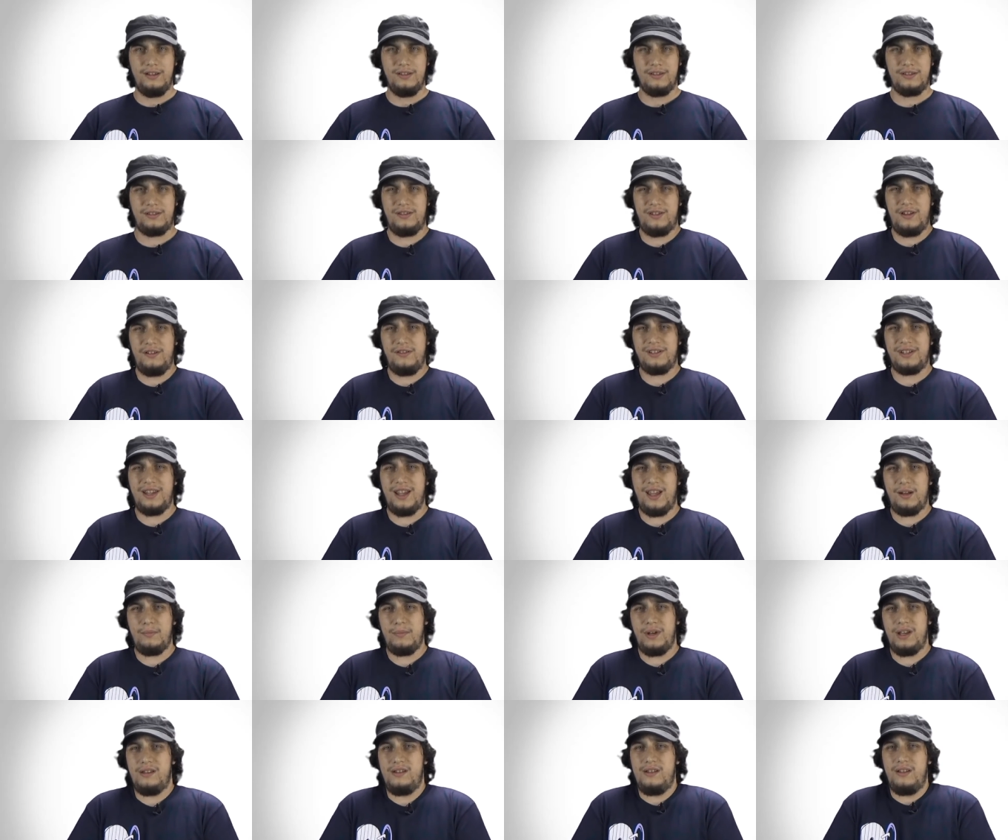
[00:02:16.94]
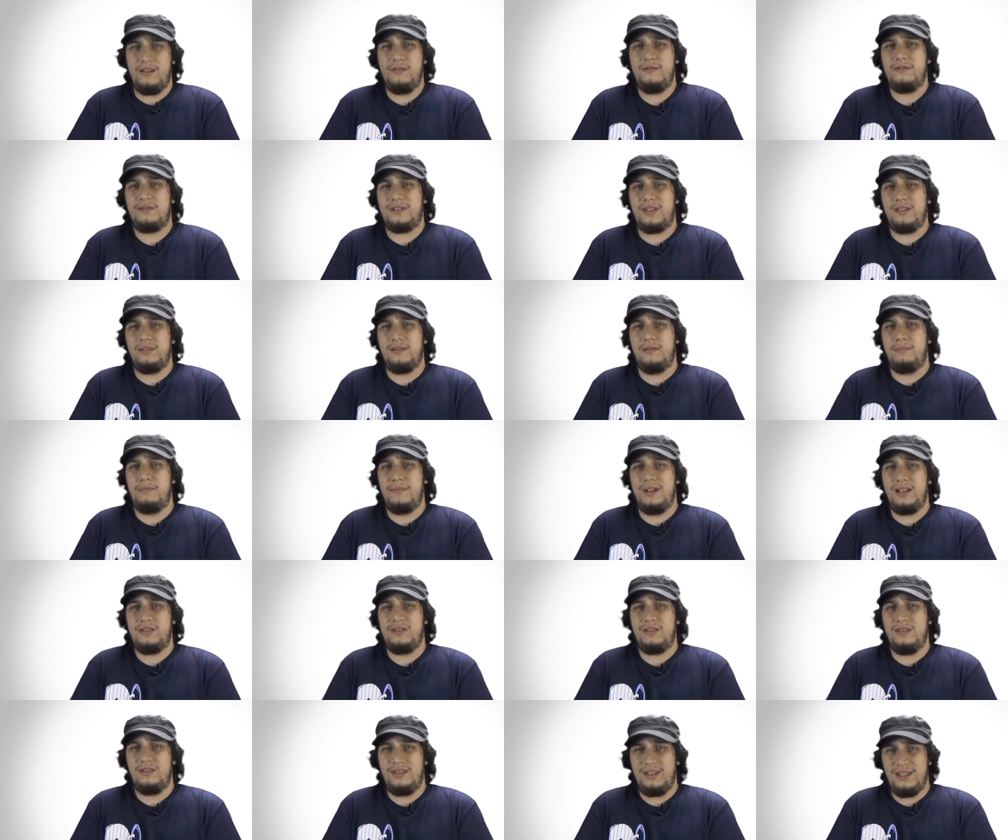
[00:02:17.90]
So it's kind of minute to
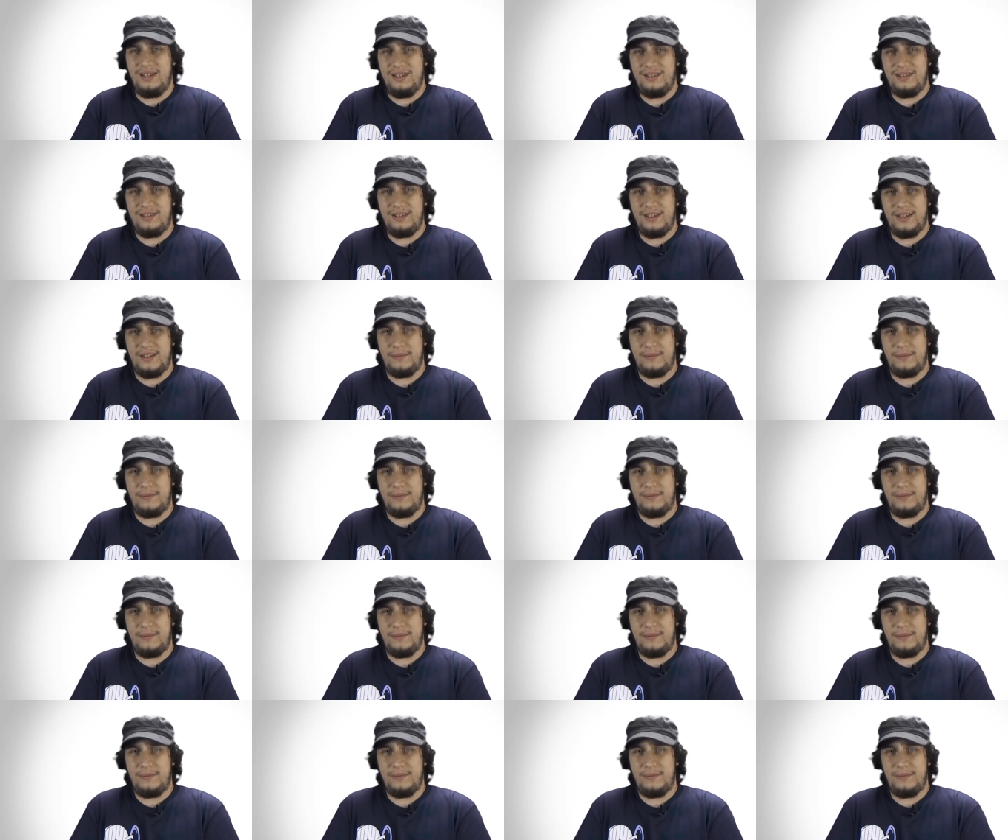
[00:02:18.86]
mention this,